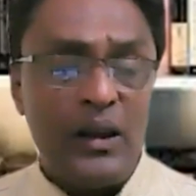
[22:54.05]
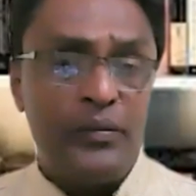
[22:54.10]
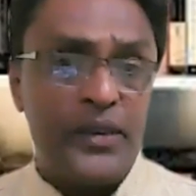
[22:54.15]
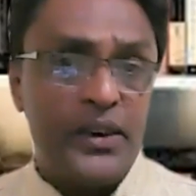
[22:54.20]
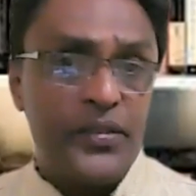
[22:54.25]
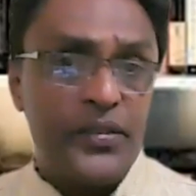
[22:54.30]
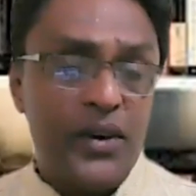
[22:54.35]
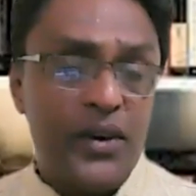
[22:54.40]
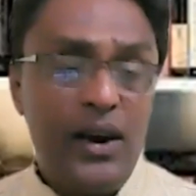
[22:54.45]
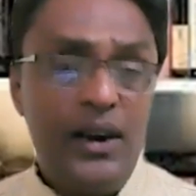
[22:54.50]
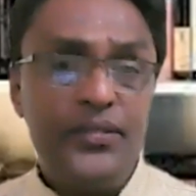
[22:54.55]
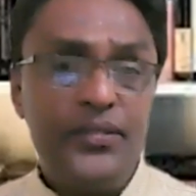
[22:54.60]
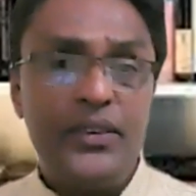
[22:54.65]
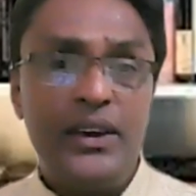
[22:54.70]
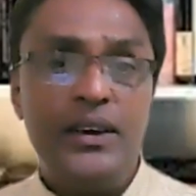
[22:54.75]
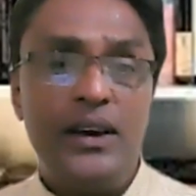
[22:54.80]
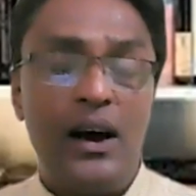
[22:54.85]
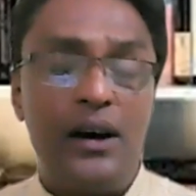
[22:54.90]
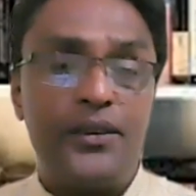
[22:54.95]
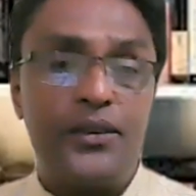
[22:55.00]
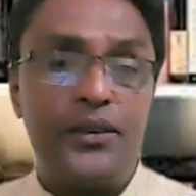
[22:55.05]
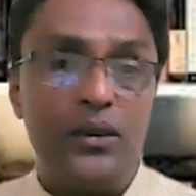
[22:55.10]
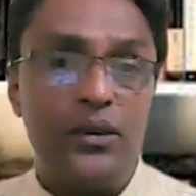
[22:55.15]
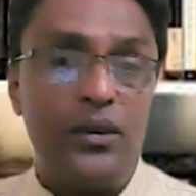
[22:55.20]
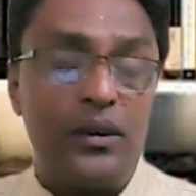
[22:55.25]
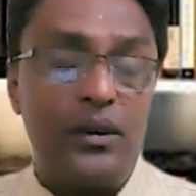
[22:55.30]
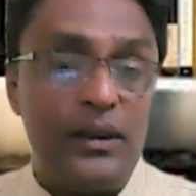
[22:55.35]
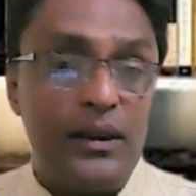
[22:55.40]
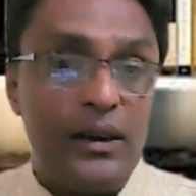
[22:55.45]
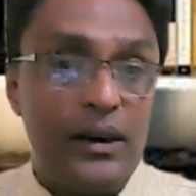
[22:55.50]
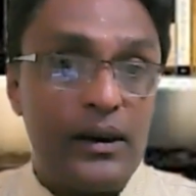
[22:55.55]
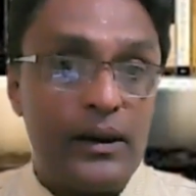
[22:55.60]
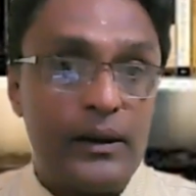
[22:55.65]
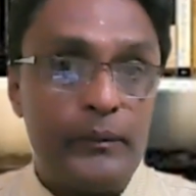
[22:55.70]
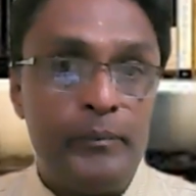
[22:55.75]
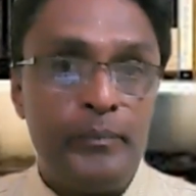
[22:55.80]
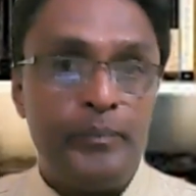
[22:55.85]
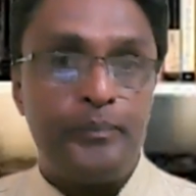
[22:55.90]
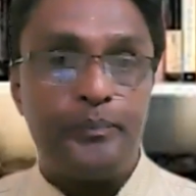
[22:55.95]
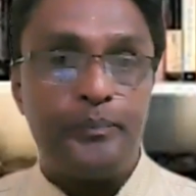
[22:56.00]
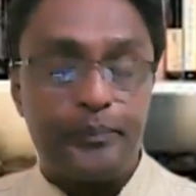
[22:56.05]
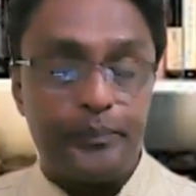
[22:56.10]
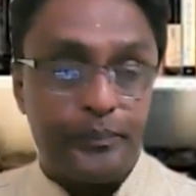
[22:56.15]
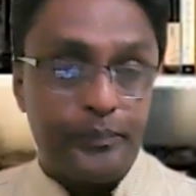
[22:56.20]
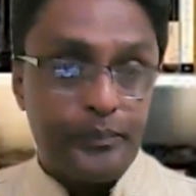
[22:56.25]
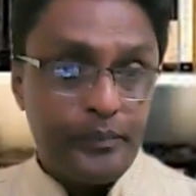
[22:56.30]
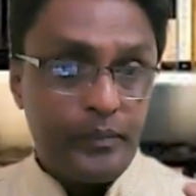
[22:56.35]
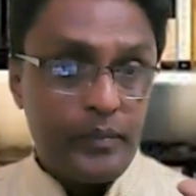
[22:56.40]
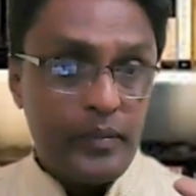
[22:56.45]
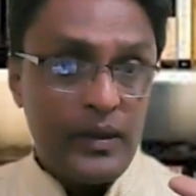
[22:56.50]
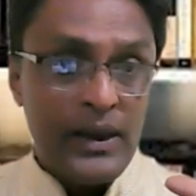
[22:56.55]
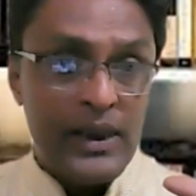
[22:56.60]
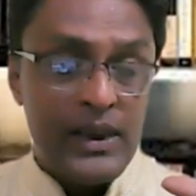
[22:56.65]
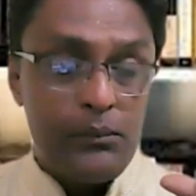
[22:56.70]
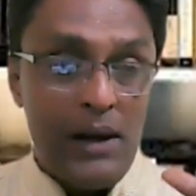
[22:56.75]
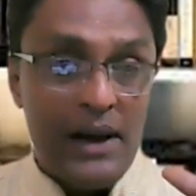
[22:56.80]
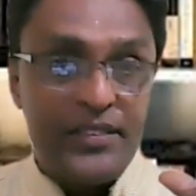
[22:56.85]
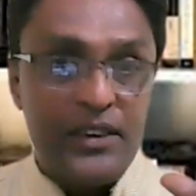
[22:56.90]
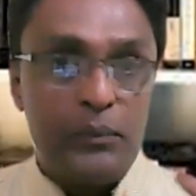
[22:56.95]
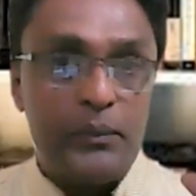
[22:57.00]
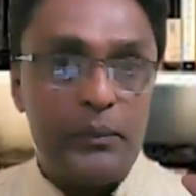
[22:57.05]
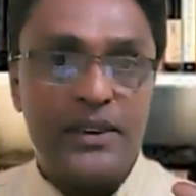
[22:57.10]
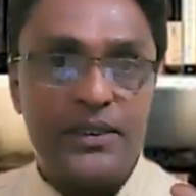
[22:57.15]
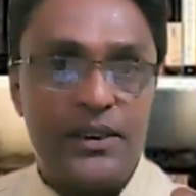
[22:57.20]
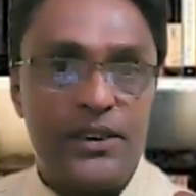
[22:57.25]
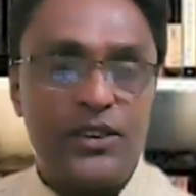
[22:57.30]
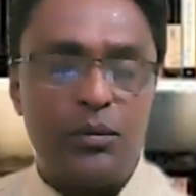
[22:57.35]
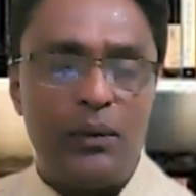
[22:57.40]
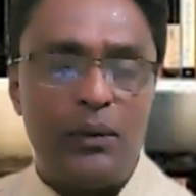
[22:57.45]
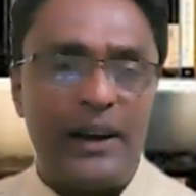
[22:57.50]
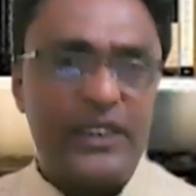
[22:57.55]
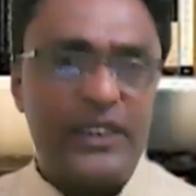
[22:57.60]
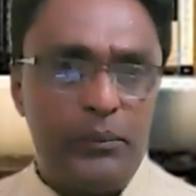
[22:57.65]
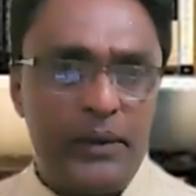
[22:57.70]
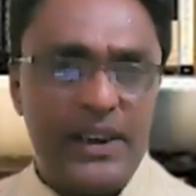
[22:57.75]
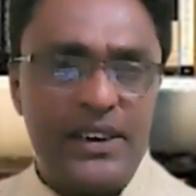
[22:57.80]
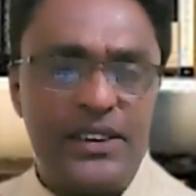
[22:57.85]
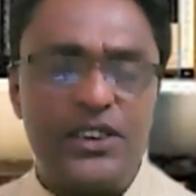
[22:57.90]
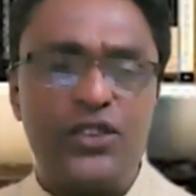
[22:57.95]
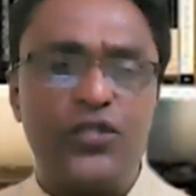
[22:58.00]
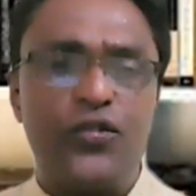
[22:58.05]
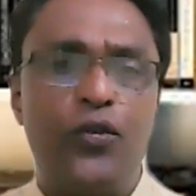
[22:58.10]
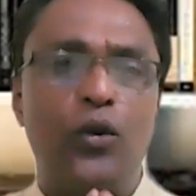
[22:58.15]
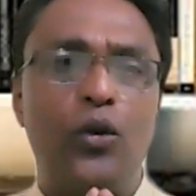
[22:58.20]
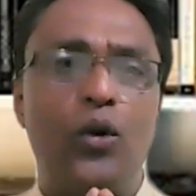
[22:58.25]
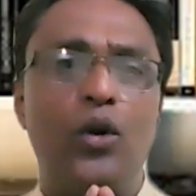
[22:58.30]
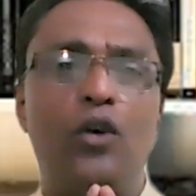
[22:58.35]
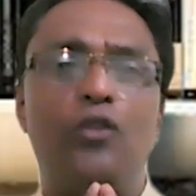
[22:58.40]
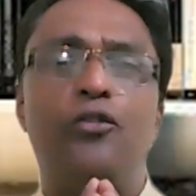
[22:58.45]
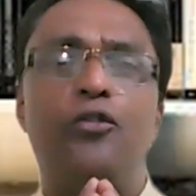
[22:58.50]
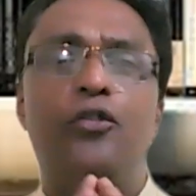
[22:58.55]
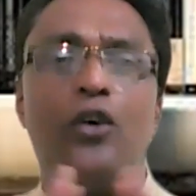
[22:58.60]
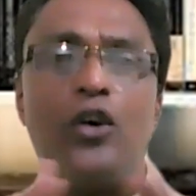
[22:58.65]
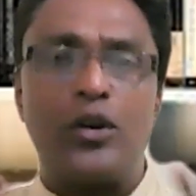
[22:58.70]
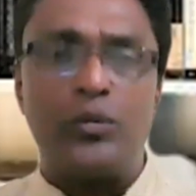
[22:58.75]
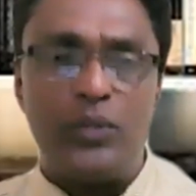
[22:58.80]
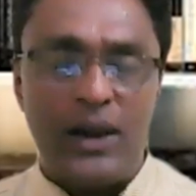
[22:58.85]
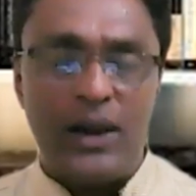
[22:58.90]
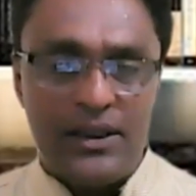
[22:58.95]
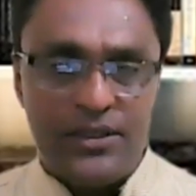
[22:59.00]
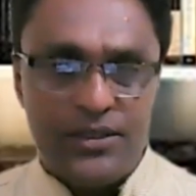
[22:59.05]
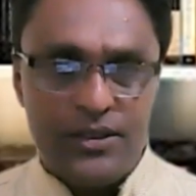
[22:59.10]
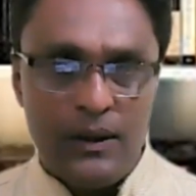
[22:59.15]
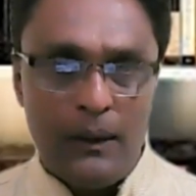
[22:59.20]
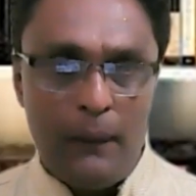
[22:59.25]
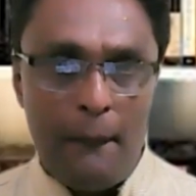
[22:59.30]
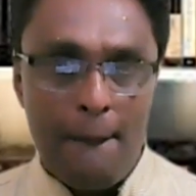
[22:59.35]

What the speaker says: The third thing you have to learn in mathematics is full of formulas.